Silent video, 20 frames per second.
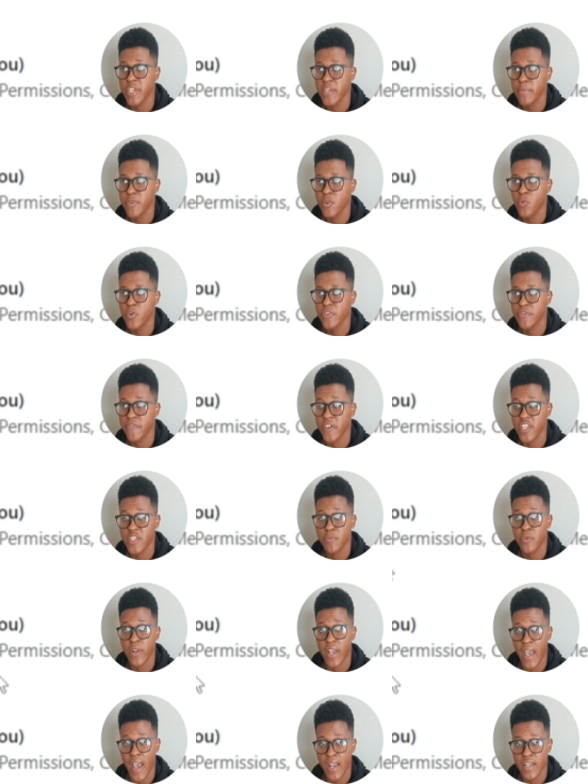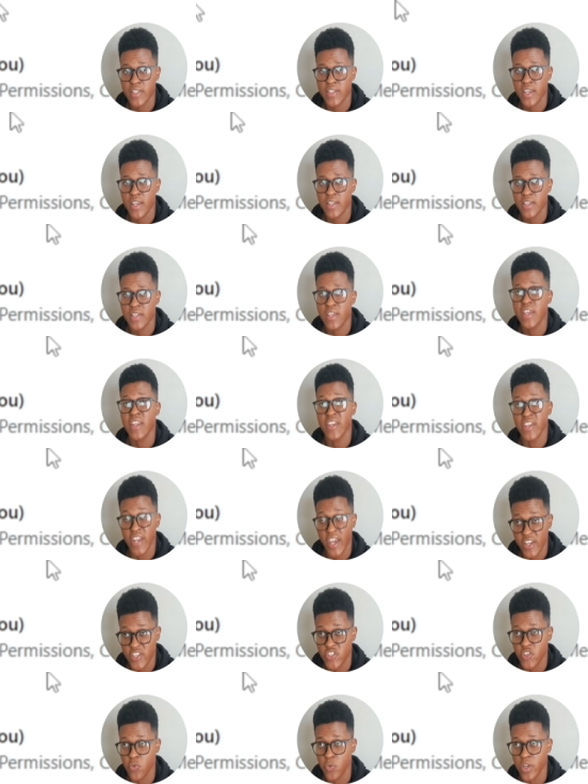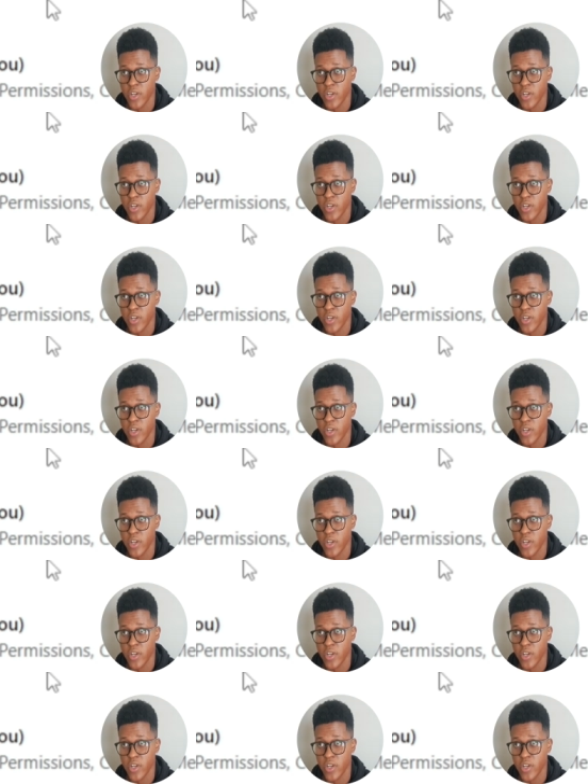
people with Facebook access next